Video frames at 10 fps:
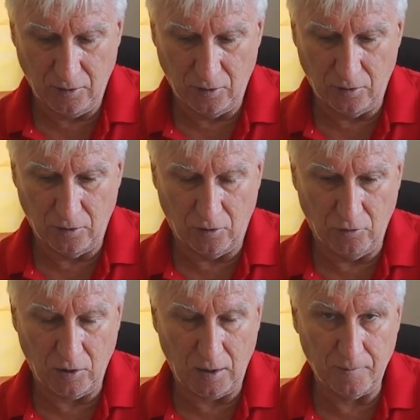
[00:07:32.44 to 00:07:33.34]

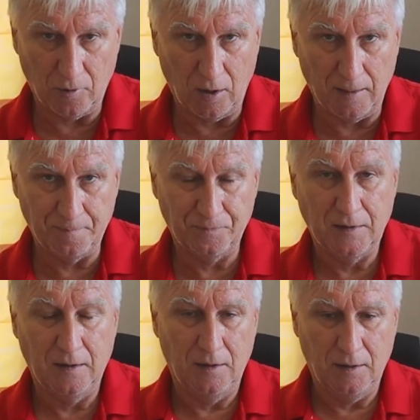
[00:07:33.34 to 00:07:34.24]
or I'm
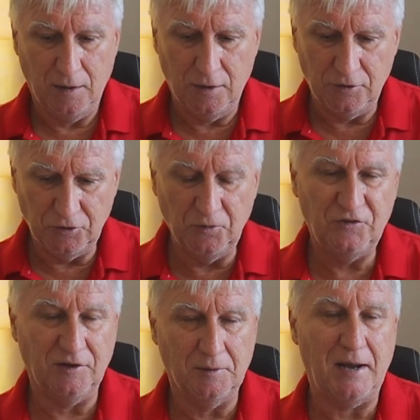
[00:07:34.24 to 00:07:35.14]

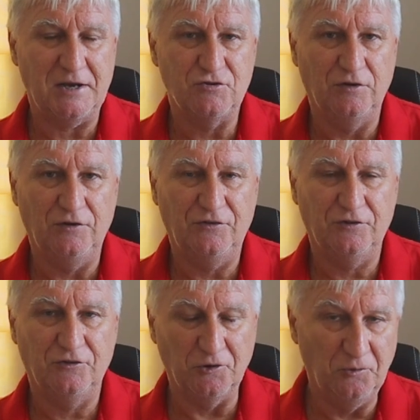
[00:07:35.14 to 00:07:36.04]
using the batteries
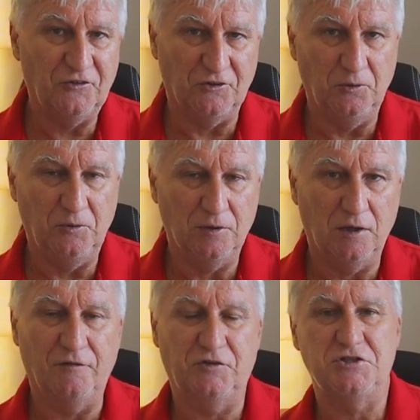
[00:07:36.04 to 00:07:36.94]
too soon
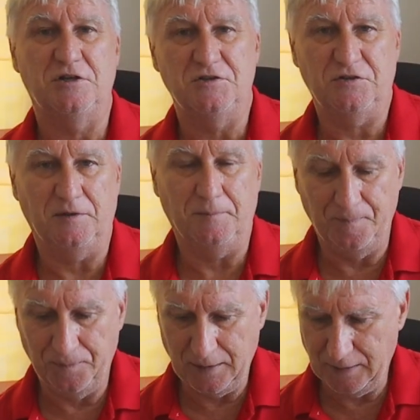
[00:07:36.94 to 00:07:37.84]
after charging them.
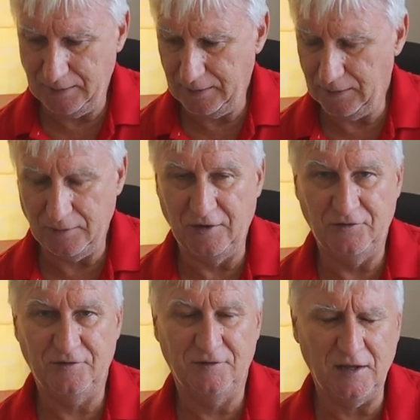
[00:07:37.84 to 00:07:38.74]

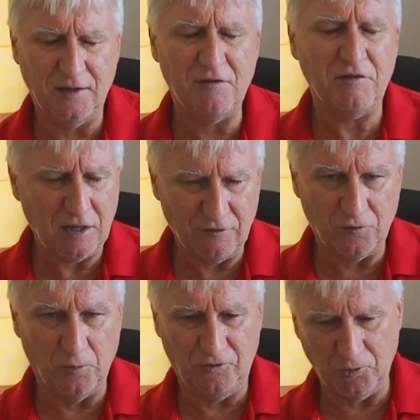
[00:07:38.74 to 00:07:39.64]
It's never their
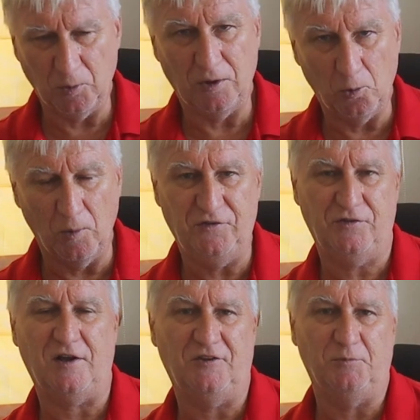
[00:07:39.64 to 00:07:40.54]
fault. It's always
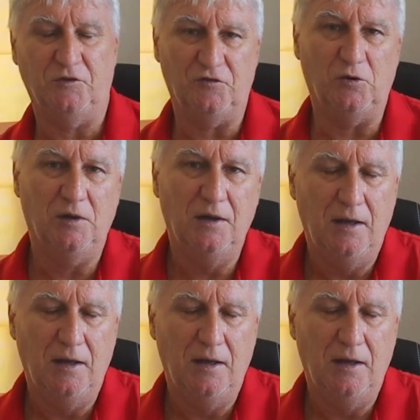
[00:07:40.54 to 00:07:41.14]
the customer's fault.